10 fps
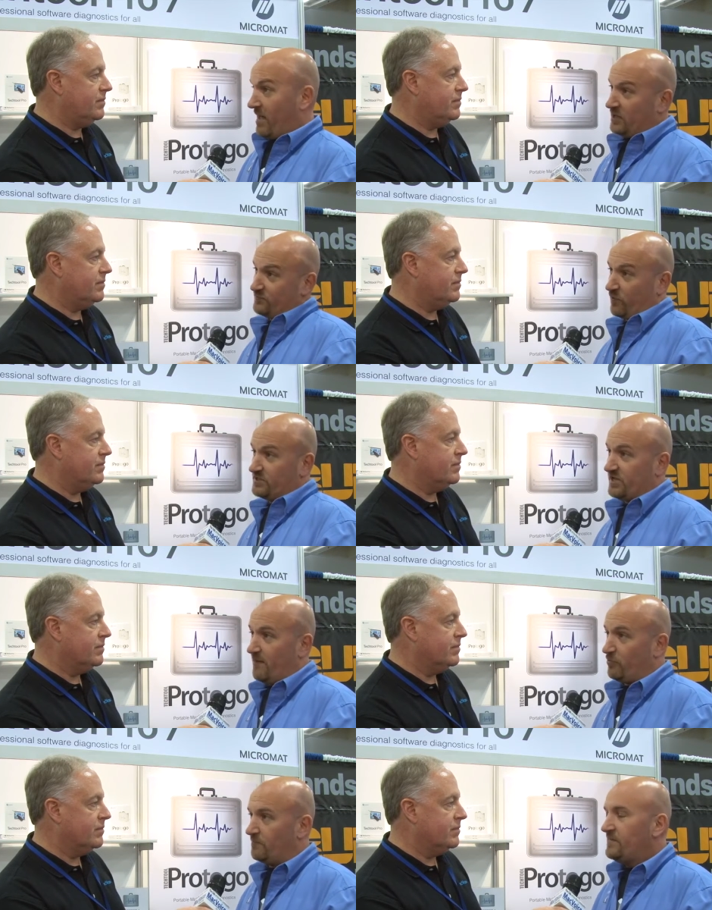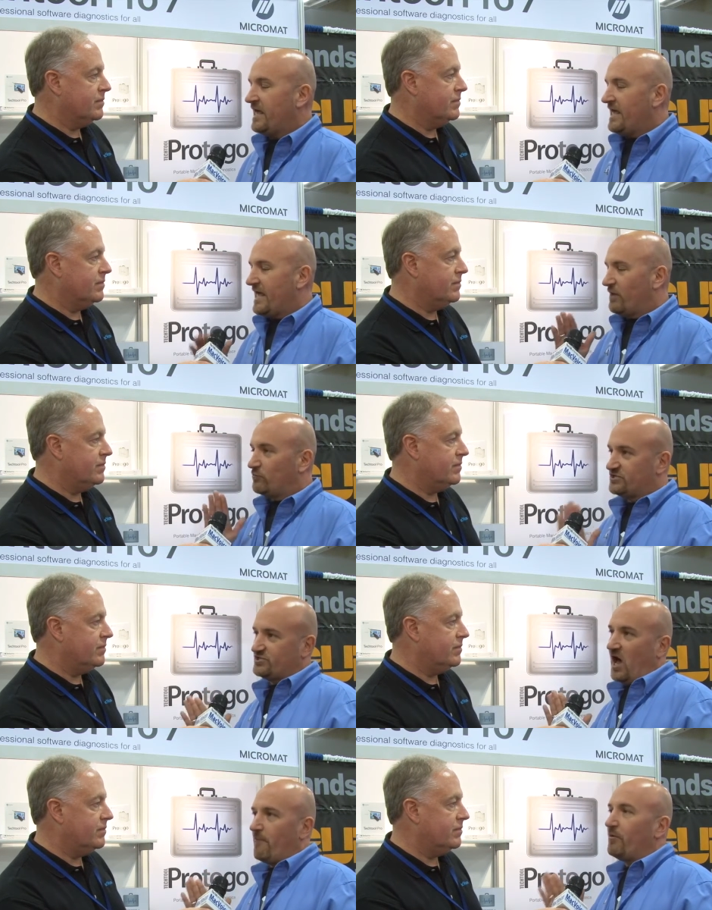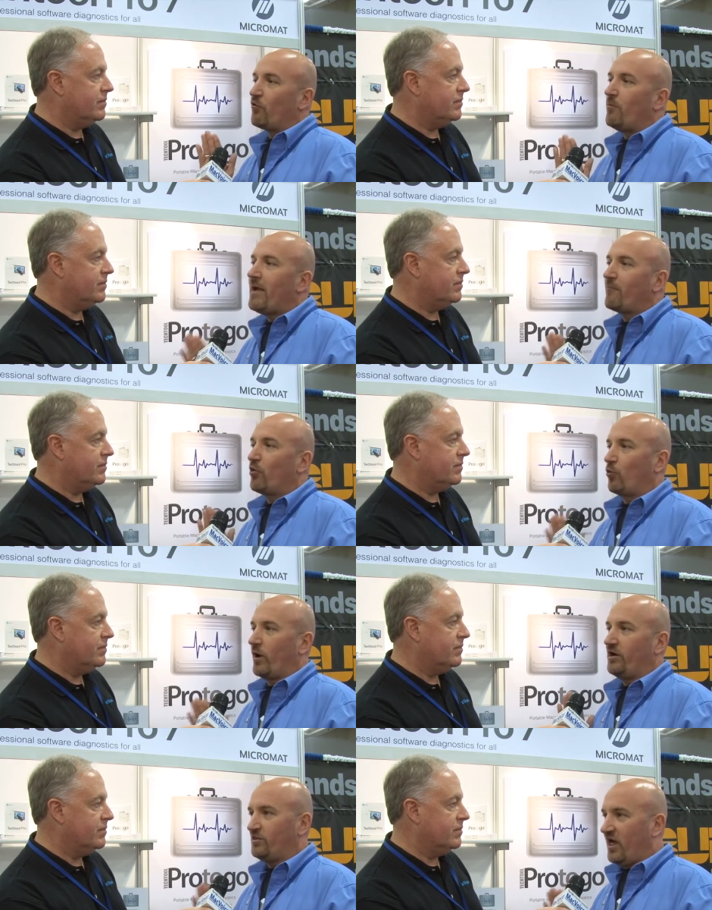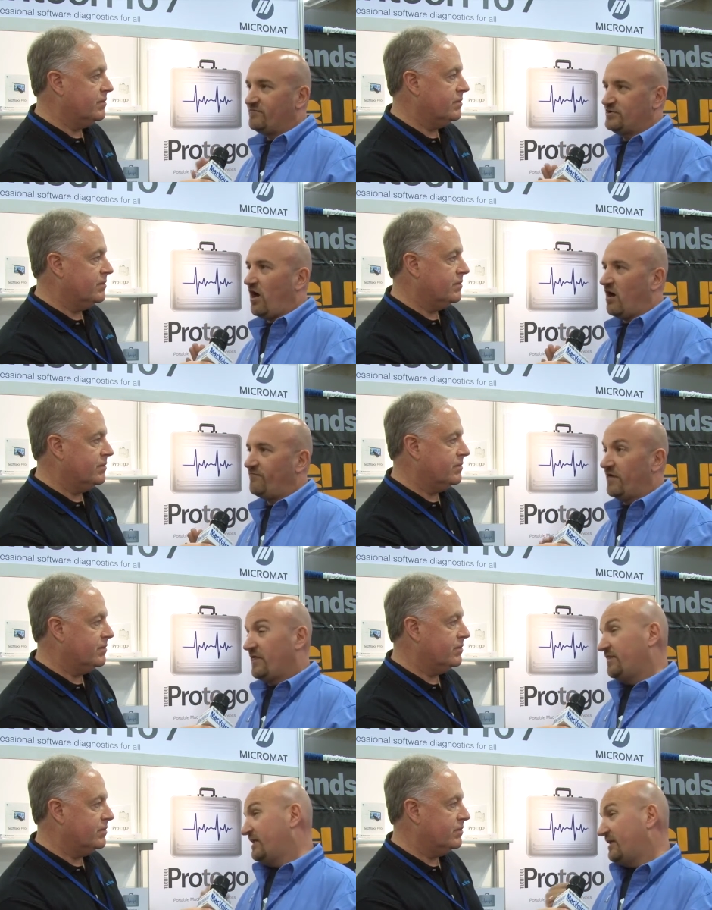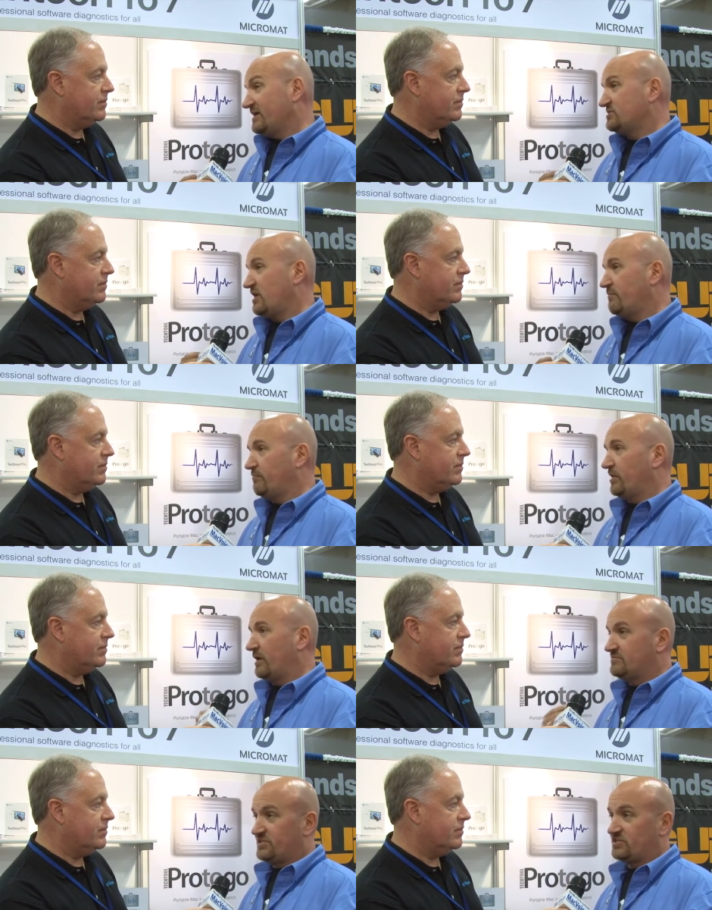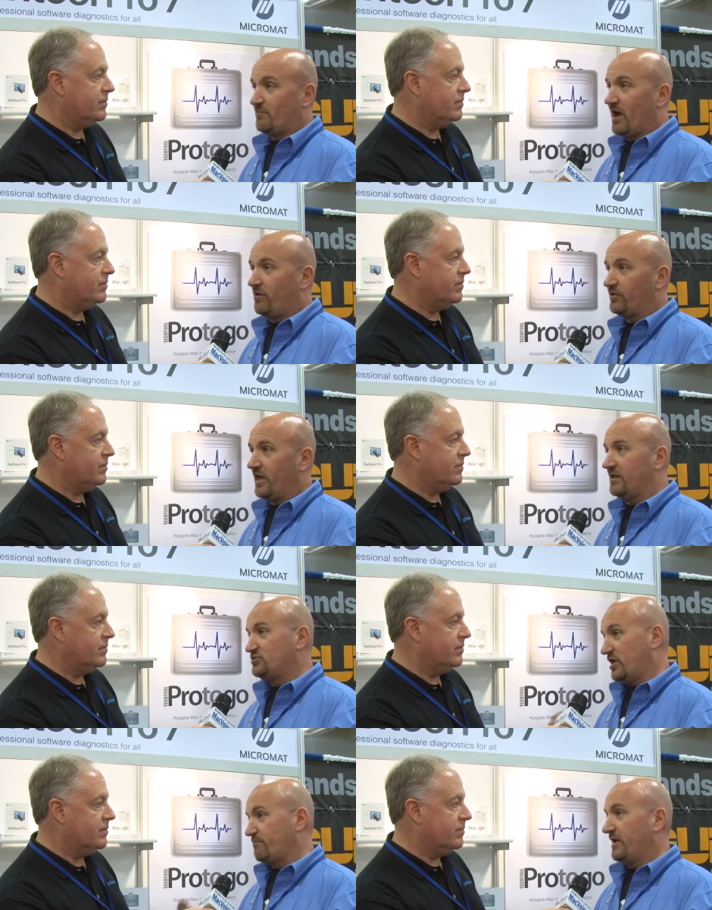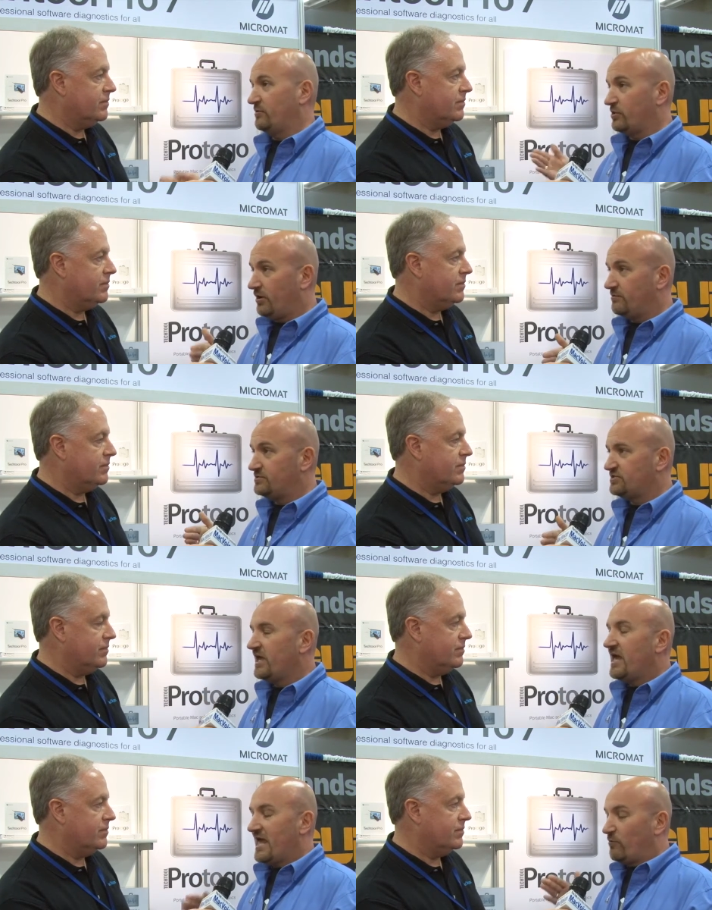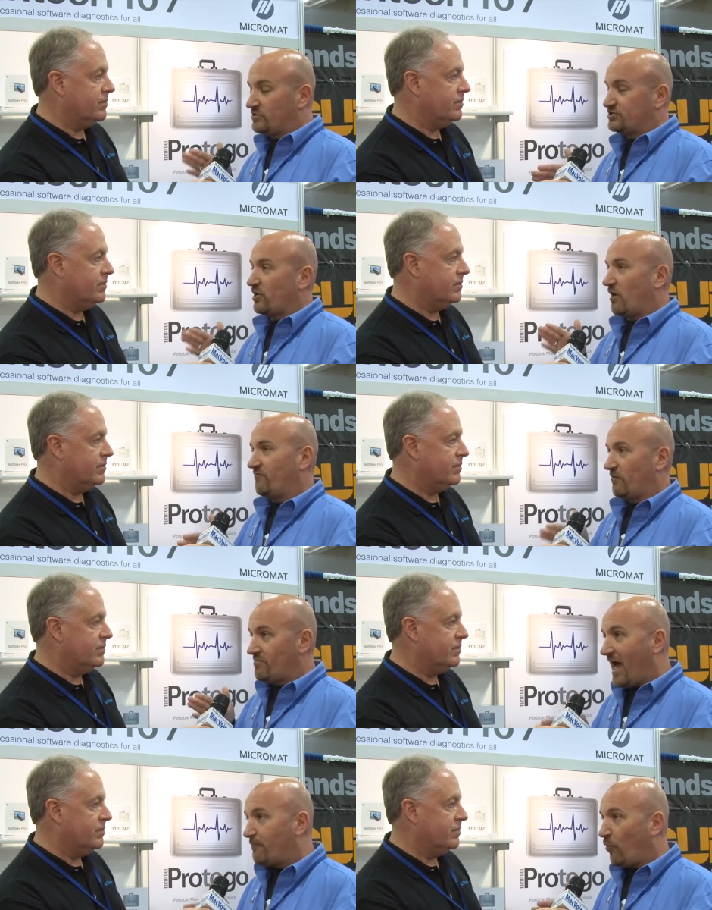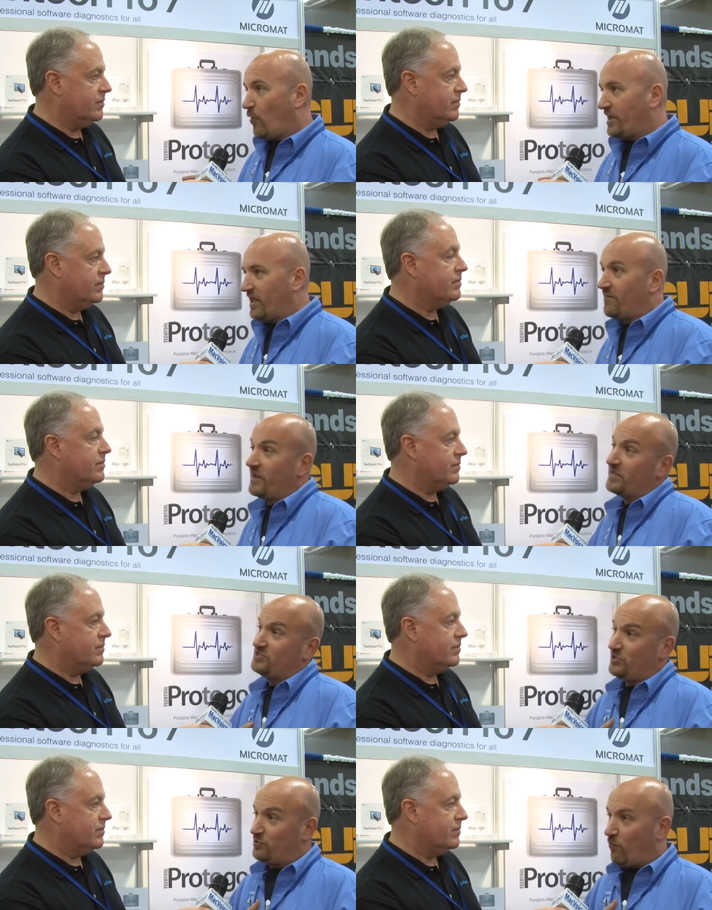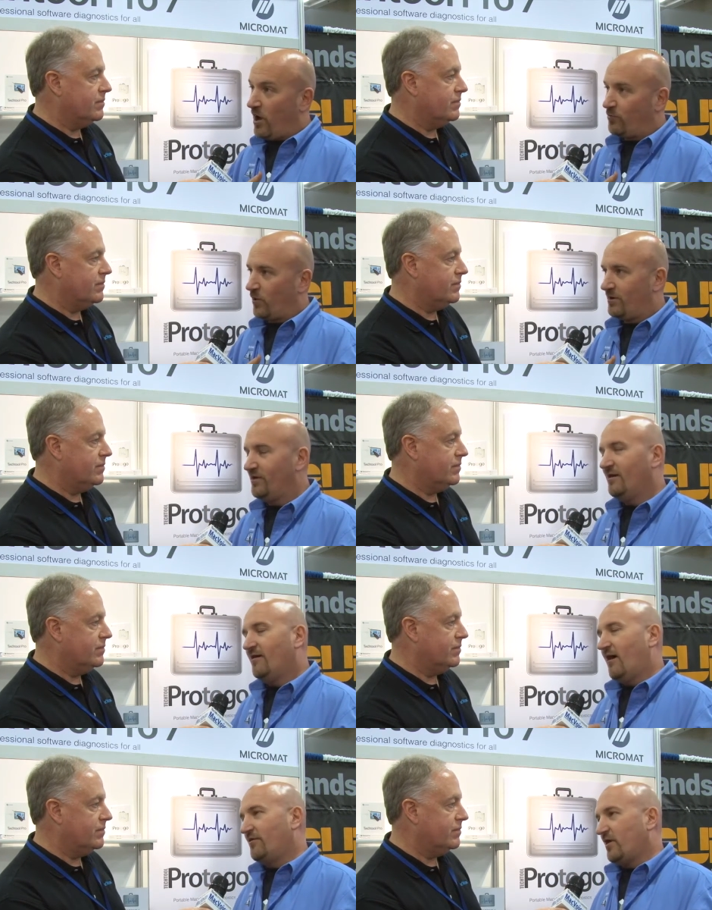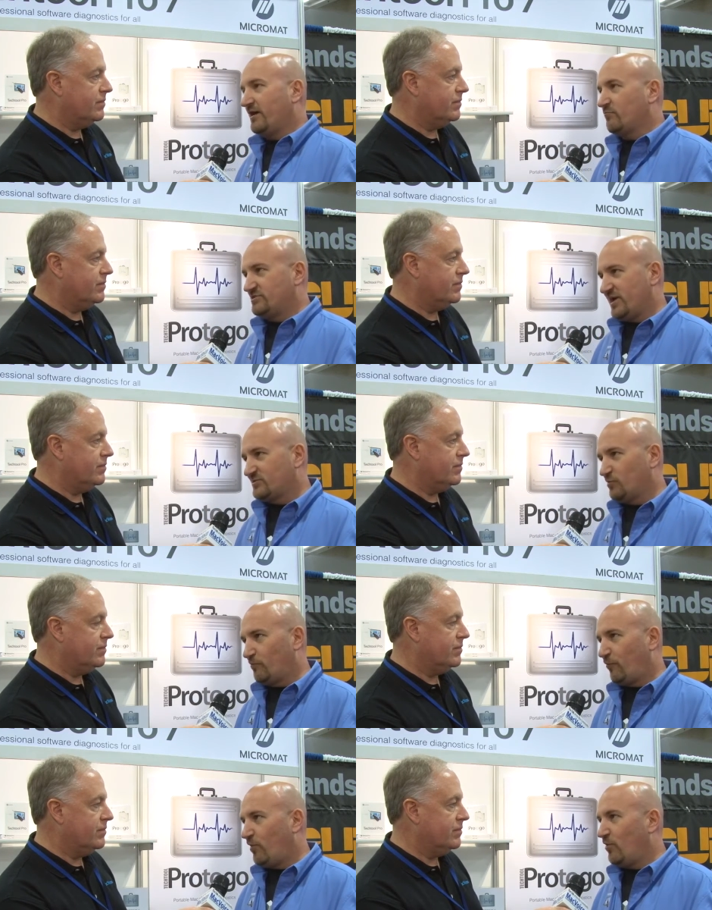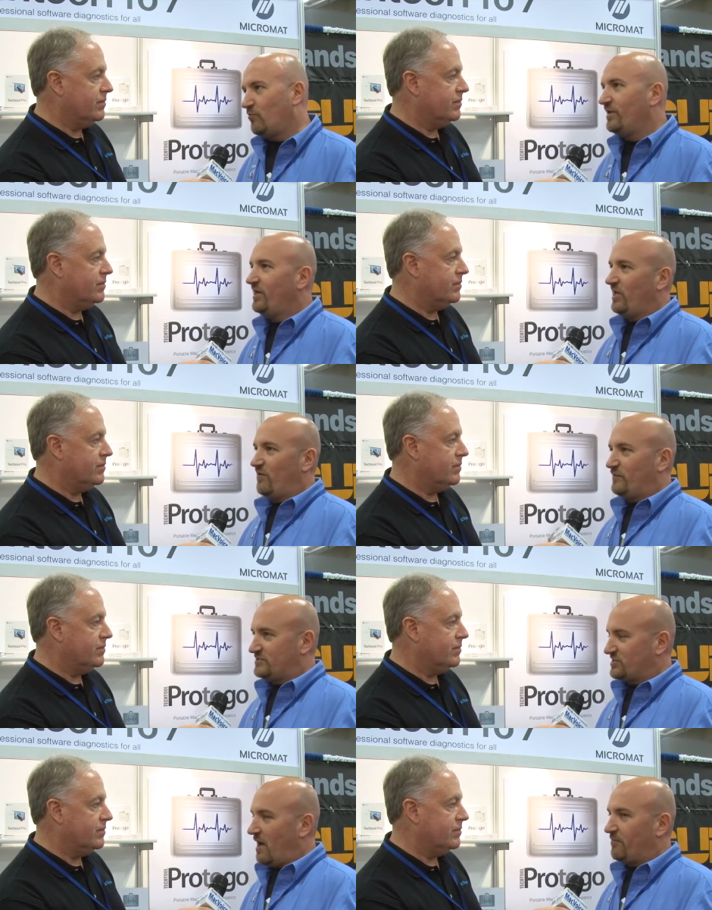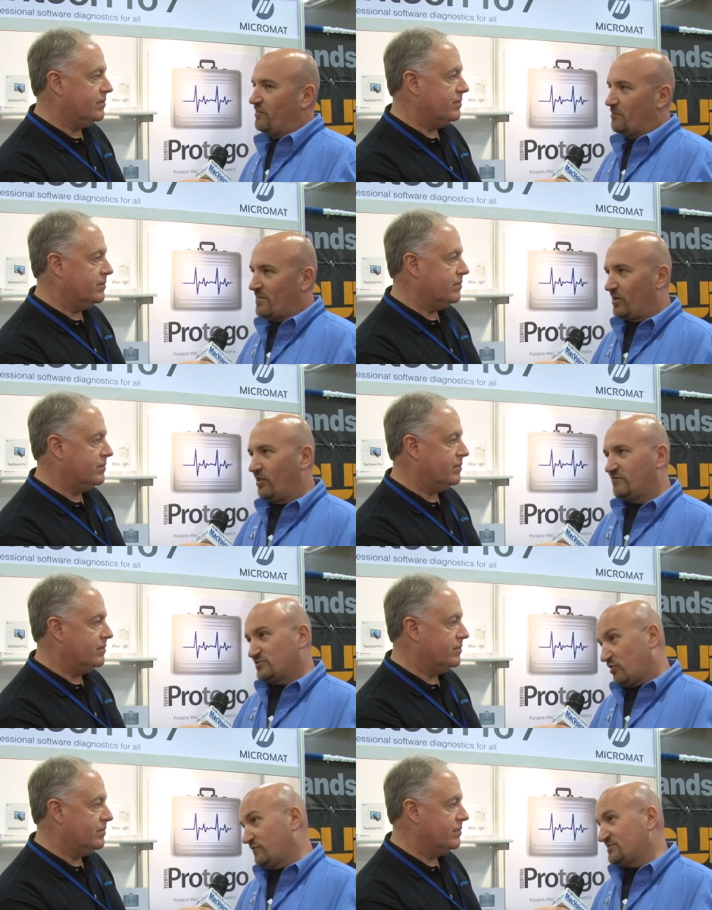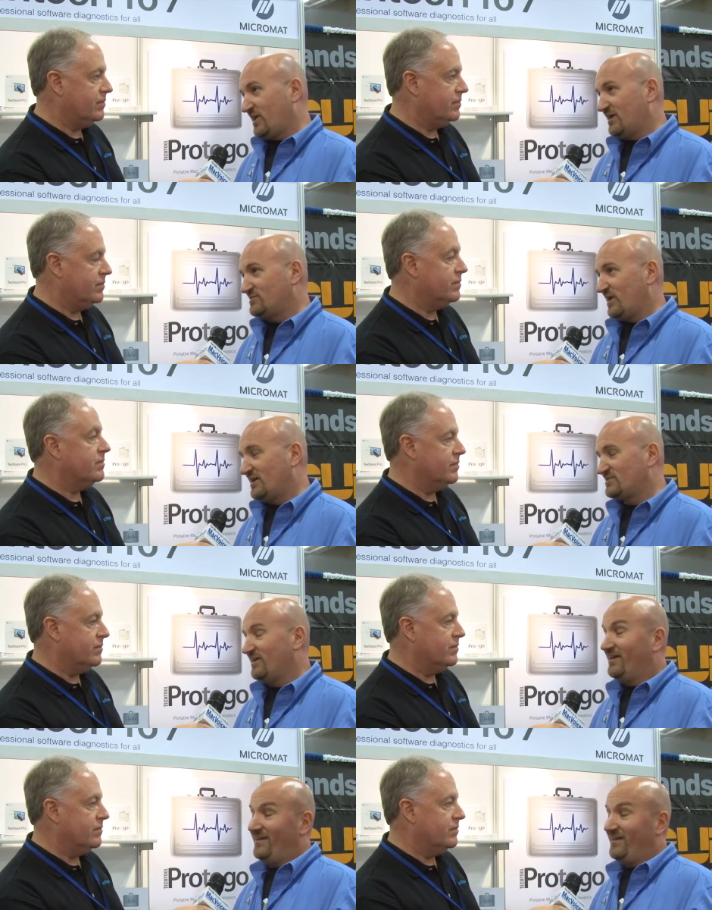Speaker 1: mouse, for example, it will stop and remember where it left off, and then the next time it becomes system idle again and Checkmate loads, it will start from that point and then continue onward. Unlike with TechTool Pro, if you stop it in the middle of a surface scan test,